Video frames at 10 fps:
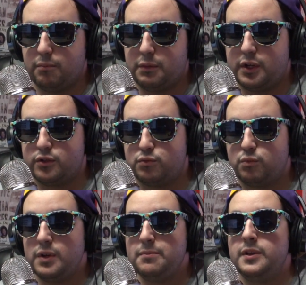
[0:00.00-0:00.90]
Because
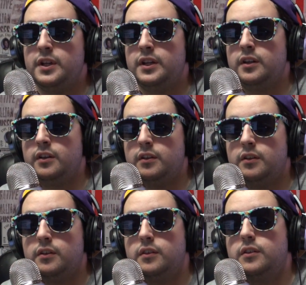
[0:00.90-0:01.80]
women
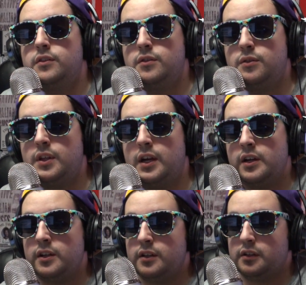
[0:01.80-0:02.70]
do
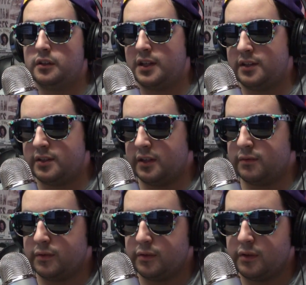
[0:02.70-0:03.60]
that. They take
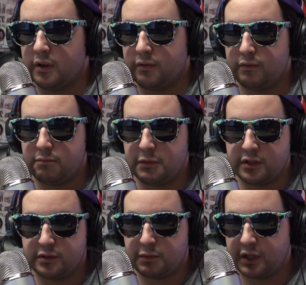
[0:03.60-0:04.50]
food off of
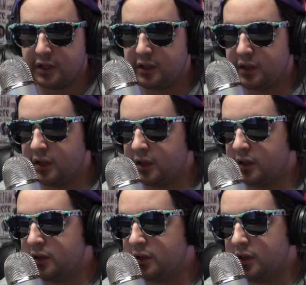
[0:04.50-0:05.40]
men's plate,
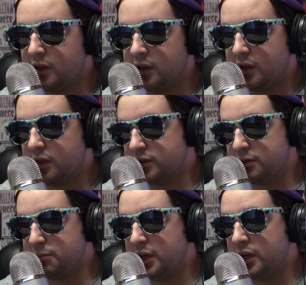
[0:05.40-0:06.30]
and
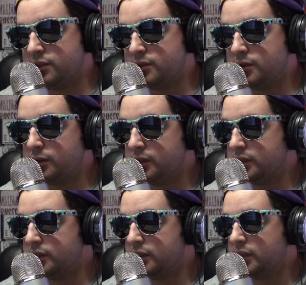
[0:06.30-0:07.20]
some guys do it.
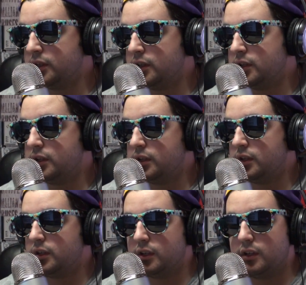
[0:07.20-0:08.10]

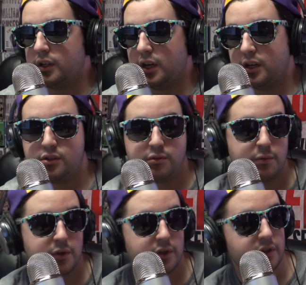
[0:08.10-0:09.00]
Guys
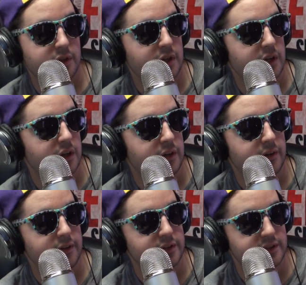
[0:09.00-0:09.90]
will
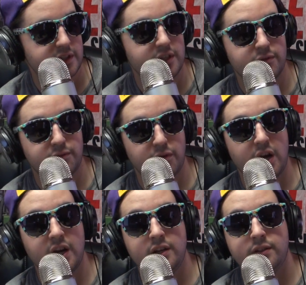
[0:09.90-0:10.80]
steal
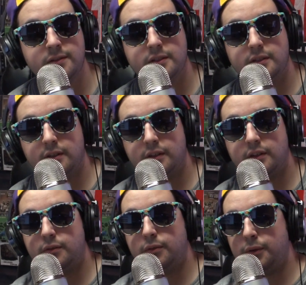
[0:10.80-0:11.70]
fries
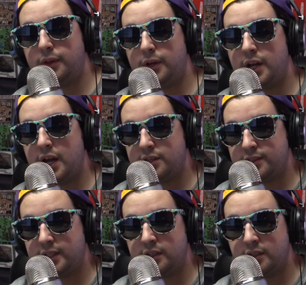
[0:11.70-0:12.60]
without
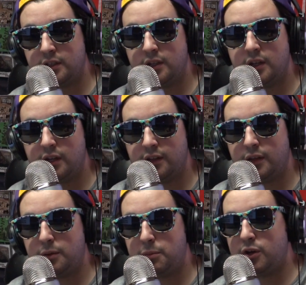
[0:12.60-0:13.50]
asking, and then
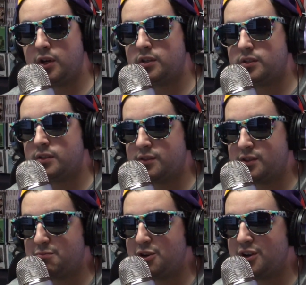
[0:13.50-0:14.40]
they put a nice little
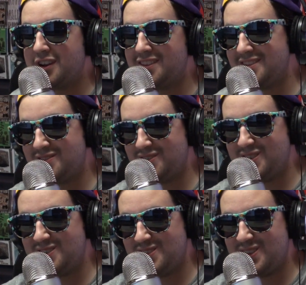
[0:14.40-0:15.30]
smirk on their
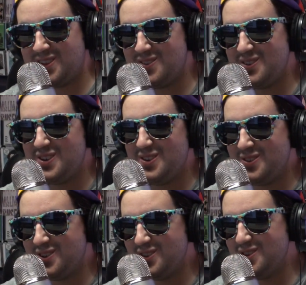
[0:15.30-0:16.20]
face, like, "Oh, I just
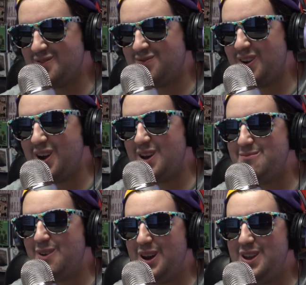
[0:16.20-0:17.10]
stole your fry,
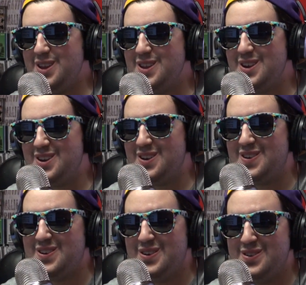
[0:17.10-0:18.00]
buddy."
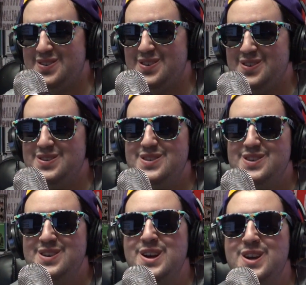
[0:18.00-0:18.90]
And
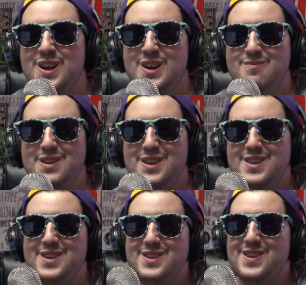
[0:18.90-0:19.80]
I'm
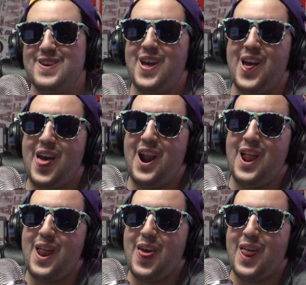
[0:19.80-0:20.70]
eating
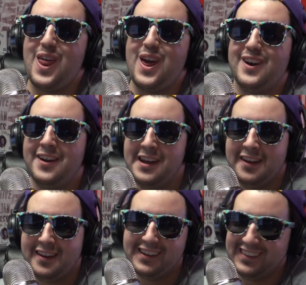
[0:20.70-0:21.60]
it.
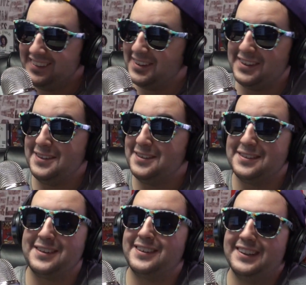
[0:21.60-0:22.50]
Oh,
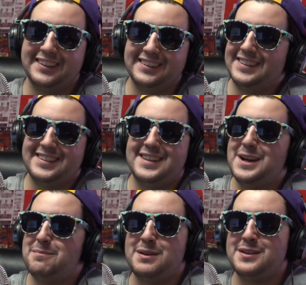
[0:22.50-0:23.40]

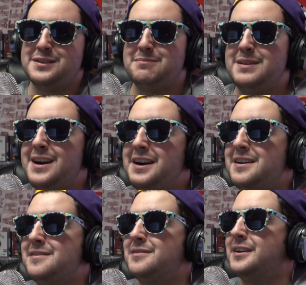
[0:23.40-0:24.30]
that pisses me off.